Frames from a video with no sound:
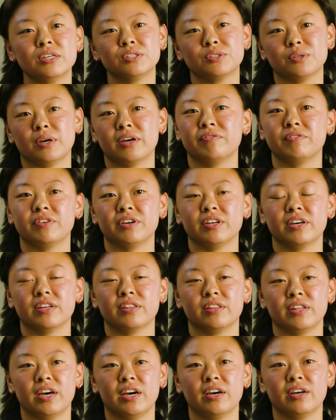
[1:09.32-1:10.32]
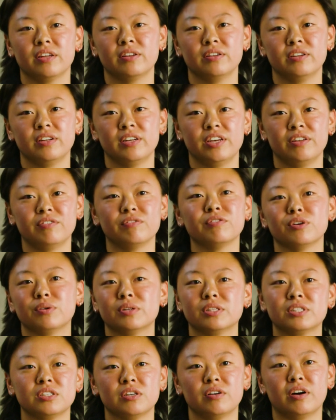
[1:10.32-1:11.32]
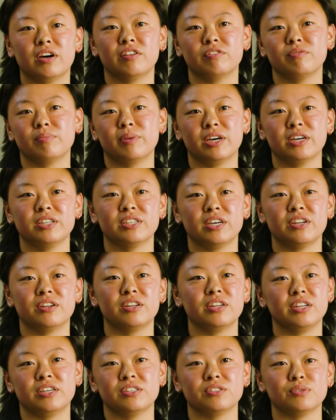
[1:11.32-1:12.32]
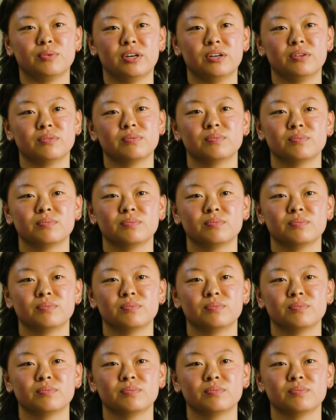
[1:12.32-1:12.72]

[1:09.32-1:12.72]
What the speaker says: So I feel like that influenced a lot of my identity as well.